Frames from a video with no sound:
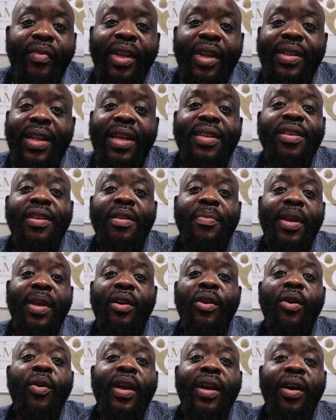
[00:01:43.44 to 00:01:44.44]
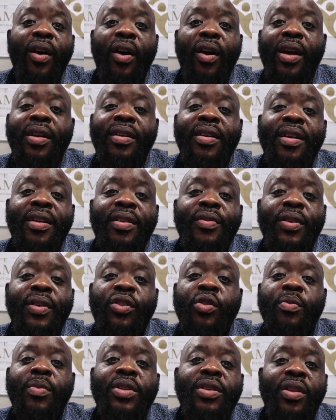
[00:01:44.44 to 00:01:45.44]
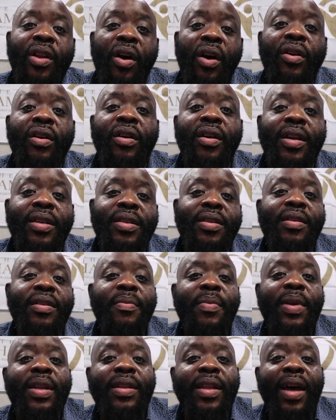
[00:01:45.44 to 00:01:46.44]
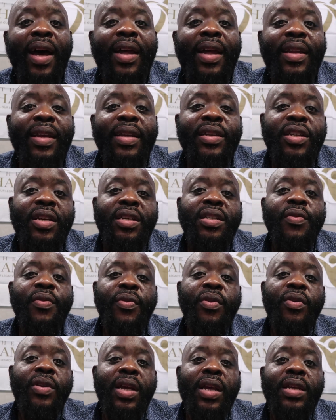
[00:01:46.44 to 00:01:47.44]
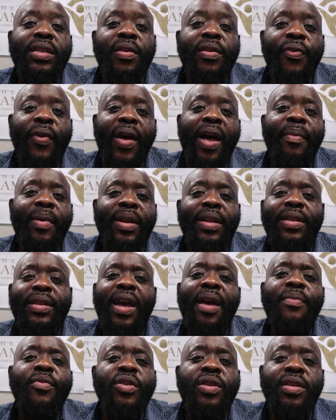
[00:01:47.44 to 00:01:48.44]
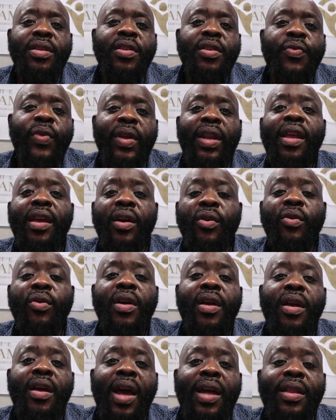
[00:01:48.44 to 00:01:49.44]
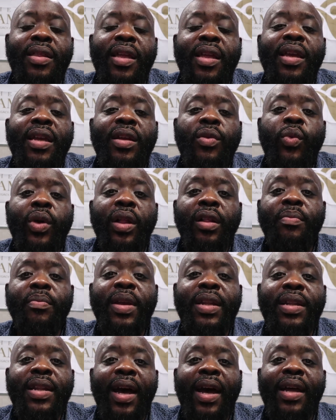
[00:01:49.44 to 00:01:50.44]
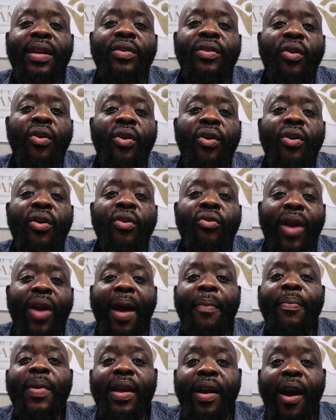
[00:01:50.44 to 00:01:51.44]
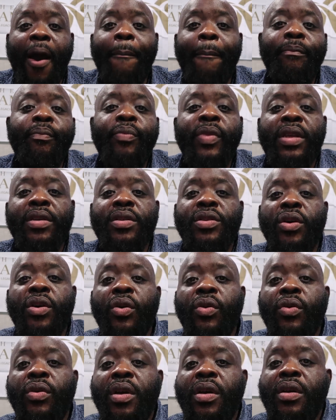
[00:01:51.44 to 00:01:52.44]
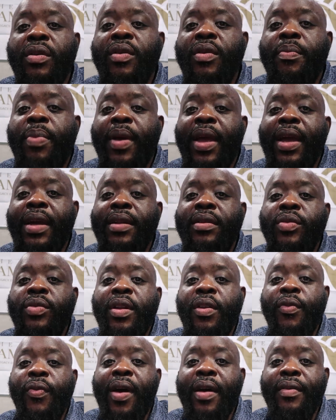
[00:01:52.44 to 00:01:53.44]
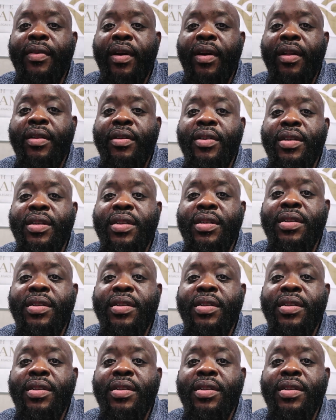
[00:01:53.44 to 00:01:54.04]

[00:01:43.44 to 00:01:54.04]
that's going to be going on for too much longer. It's going to be done in just a few days. In fact, by the time you see this video, I think it will be done or wrapping up. So we paid $25